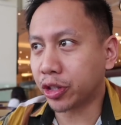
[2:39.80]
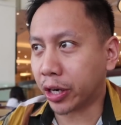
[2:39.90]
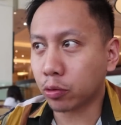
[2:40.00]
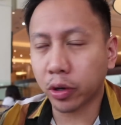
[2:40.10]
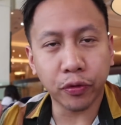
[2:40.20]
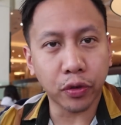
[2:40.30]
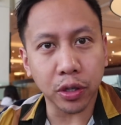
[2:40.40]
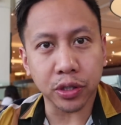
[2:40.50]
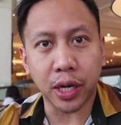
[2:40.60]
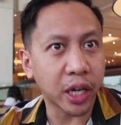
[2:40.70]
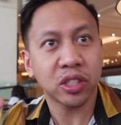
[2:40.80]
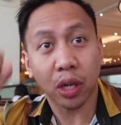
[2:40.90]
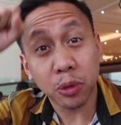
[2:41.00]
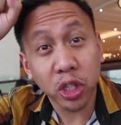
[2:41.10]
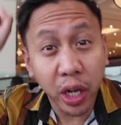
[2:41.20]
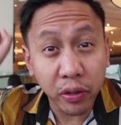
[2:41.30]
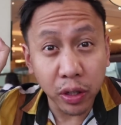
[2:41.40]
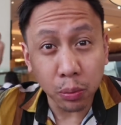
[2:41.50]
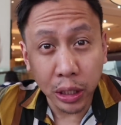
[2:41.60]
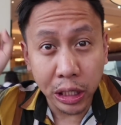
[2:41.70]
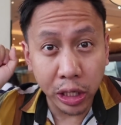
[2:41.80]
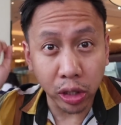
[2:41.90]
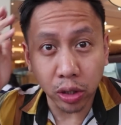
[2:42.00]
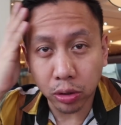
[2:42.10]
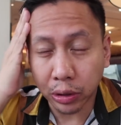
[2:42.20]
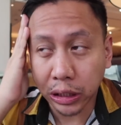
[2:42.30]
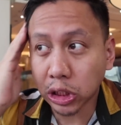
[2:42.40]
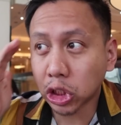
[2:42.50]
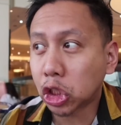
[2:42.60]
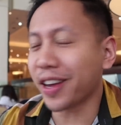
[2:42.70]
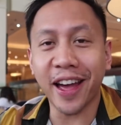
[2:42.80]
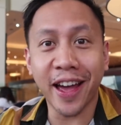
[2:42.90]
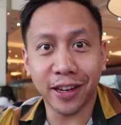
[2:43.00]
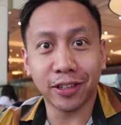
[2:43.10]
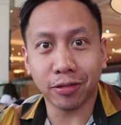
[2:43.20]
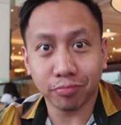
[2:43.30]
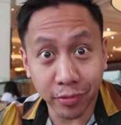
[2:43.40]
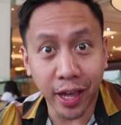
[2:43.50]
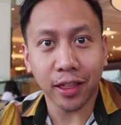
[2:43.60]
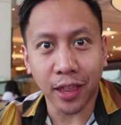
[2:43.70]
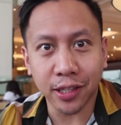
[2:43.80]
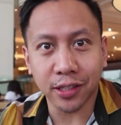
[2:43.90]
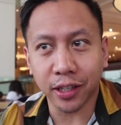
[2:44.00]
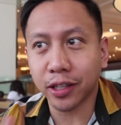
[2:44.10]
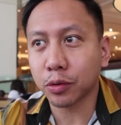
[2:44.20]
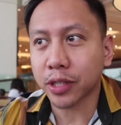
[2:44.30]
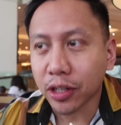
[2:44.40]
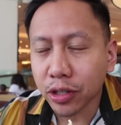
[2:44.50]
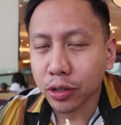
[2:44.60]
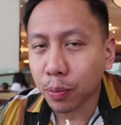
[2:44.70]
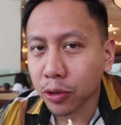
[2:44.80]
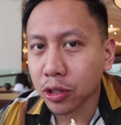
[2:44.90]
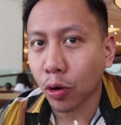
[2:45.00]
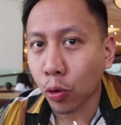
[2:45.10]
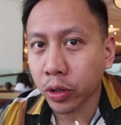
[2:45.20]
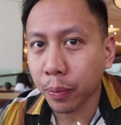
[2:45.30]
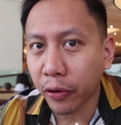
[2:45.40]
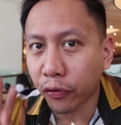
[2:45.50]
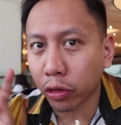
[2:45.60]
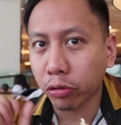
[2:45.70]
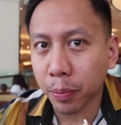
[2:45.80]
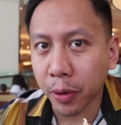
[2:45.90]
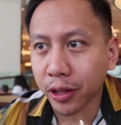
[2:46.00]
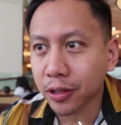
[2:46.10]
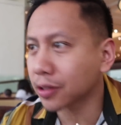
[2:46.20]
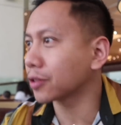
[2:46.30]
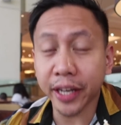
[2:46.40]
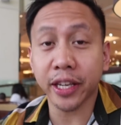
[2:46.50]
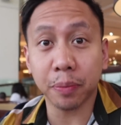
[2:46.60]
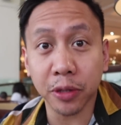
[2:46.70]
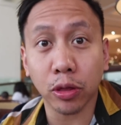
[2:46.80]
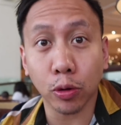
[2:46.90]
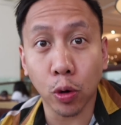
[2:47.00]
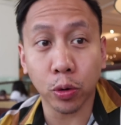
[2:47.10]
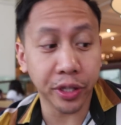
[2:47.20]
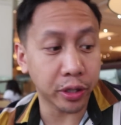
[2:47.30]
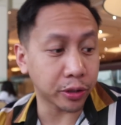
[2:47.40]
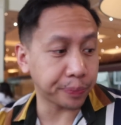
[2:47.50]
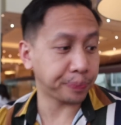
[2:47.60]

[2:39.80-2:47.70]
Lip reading: January 1st, I stopped shaving my hair, right? And that lasted. It was actually supposed to only be for 3 months. I kept it the whole year.